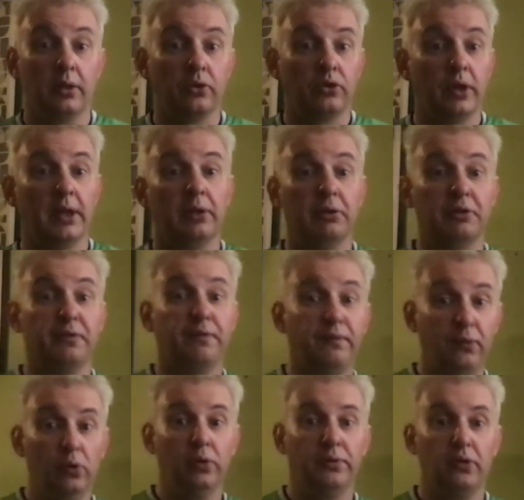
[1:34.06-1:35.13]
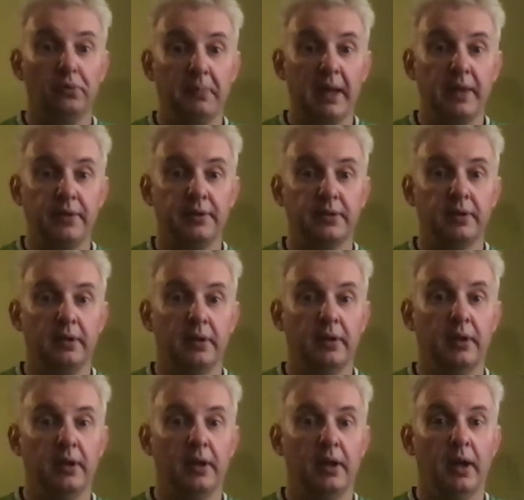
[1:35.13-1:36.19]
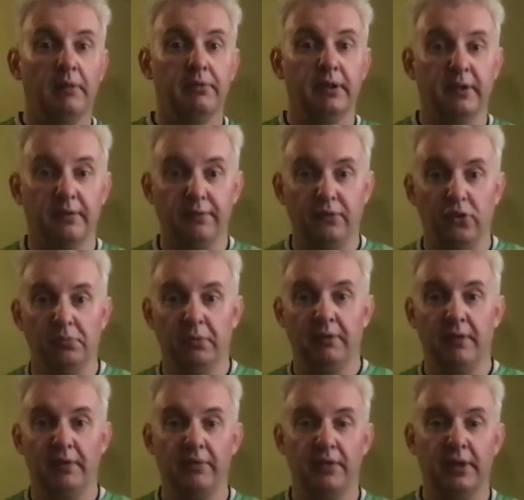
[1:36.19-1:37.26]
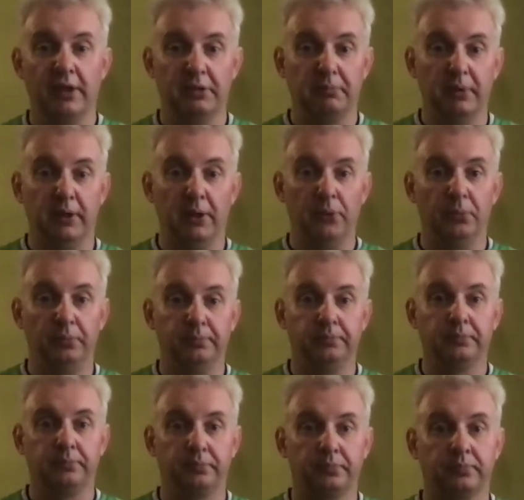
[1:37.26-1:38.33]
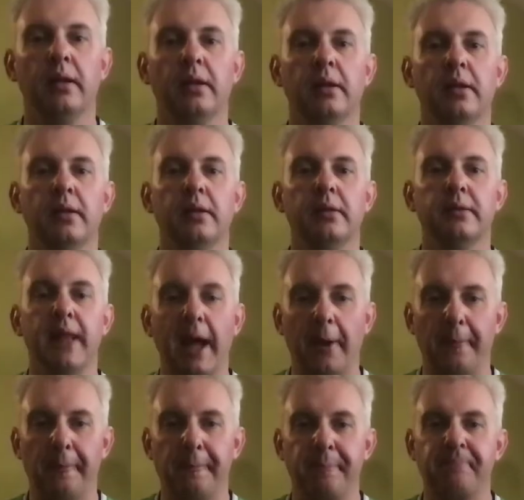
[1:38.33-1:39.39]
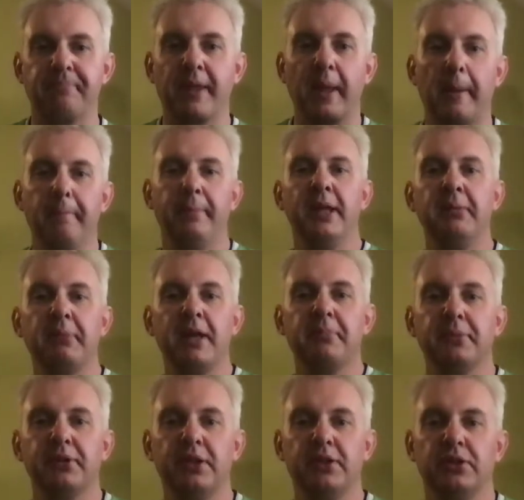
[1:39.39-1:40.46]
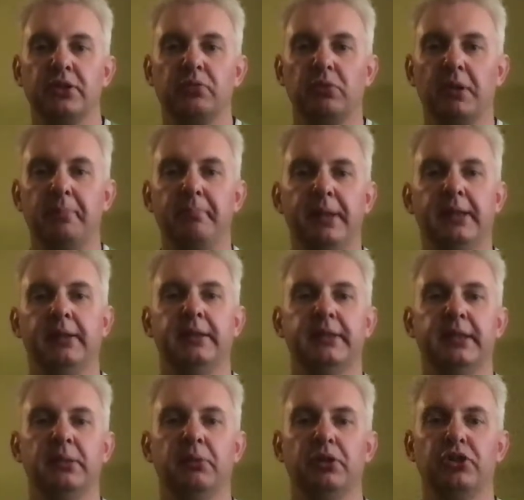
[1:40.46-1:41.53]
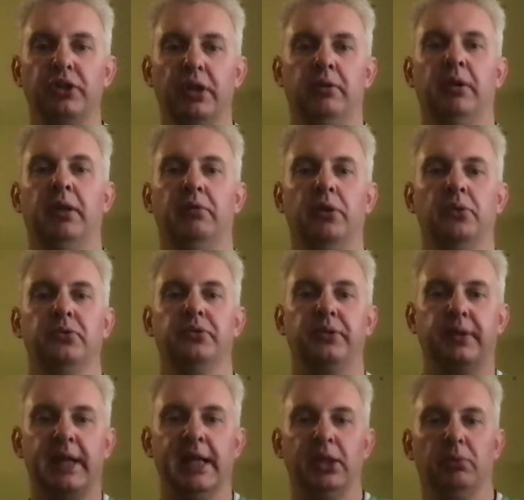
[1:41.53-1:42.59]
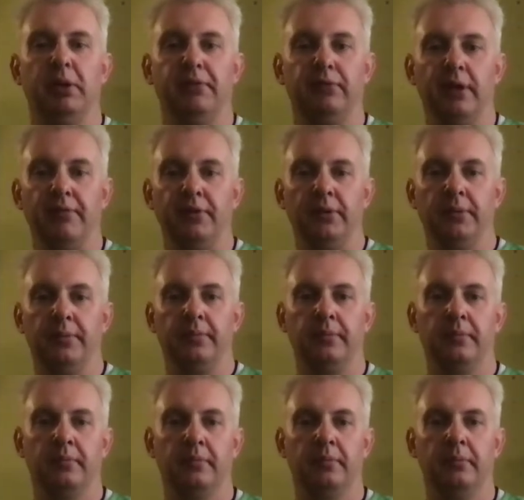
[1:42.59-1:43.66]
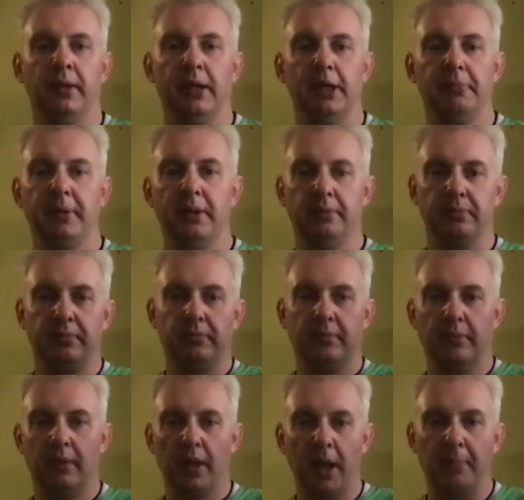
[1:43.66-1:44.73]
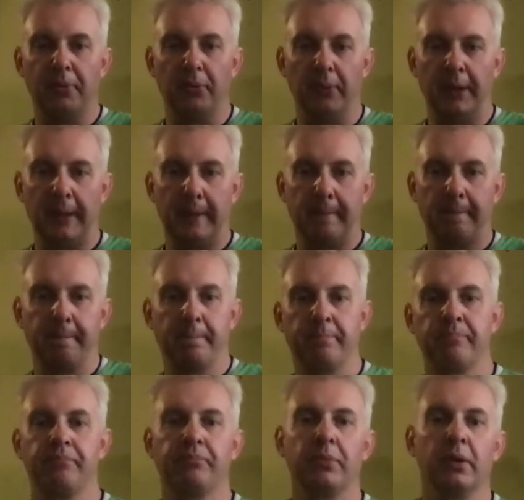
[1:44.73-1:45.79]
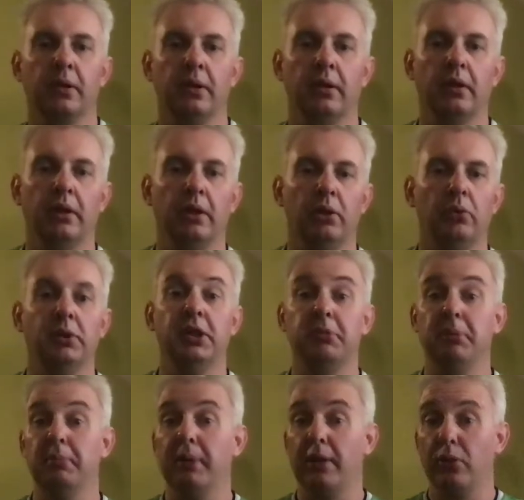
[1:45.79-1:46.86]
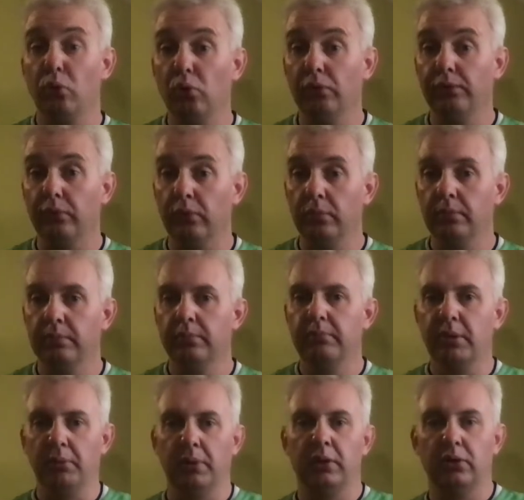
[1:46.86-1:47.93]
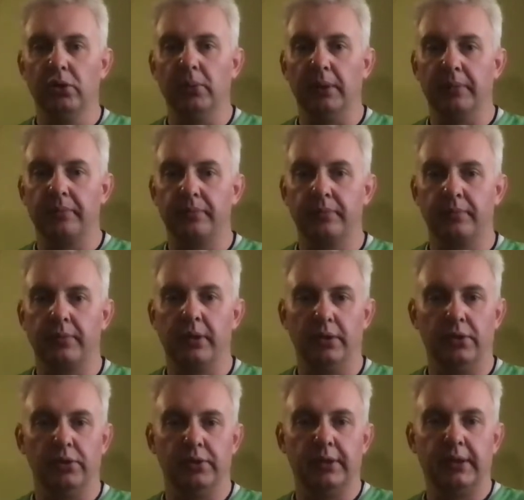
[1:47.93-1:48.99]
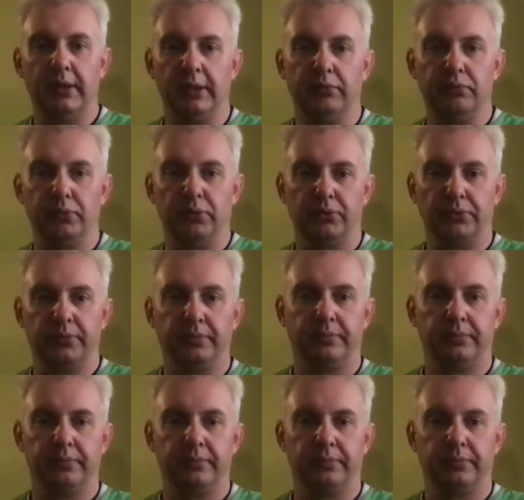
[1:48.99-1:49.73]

Triangle is full of good maths. I've linked a few of my favourite things below. Now, being mathematicians, we immediately see we can generate rows down the way forever. But how about up the way? We need to be a bit thoughtful, but we can do it using these rules.